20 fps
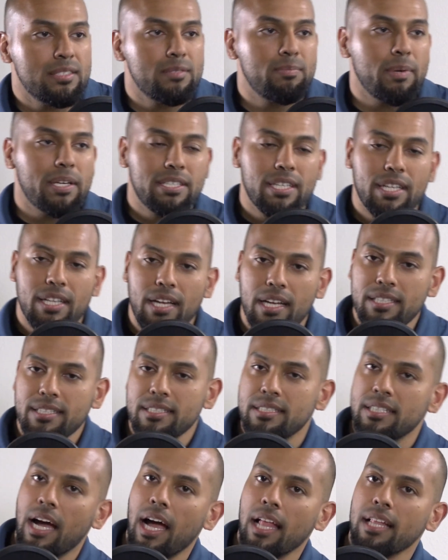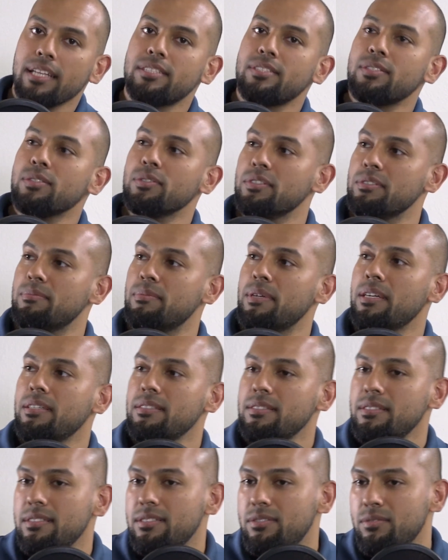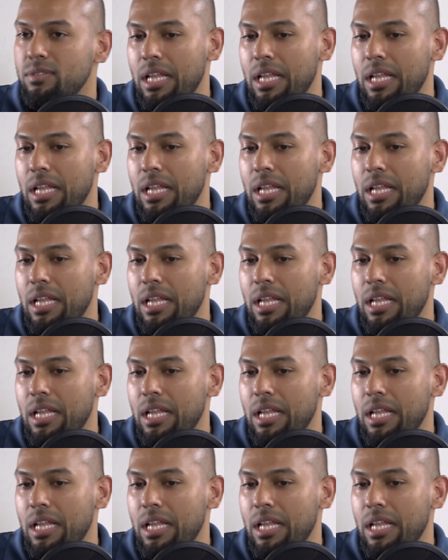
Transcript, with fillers: out. Especially a lot of these college students, bro. Just